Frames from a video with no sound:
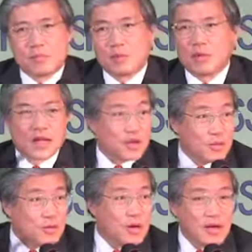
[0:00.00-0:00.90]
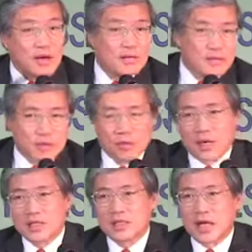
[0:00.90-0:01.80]
people like Nomura,
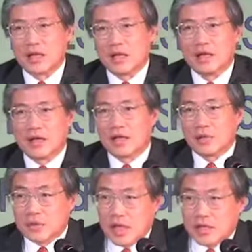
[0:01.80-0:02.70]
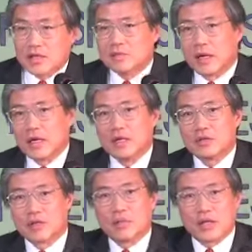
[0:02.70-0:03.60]
Morgan Stanley, and they will take this money
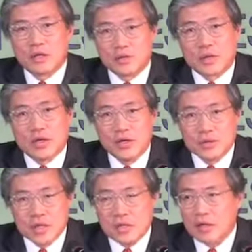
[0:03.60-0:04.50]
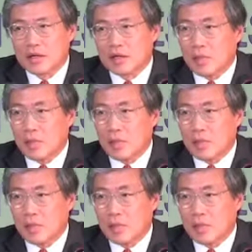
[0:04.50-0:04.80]
to someone else who can use it.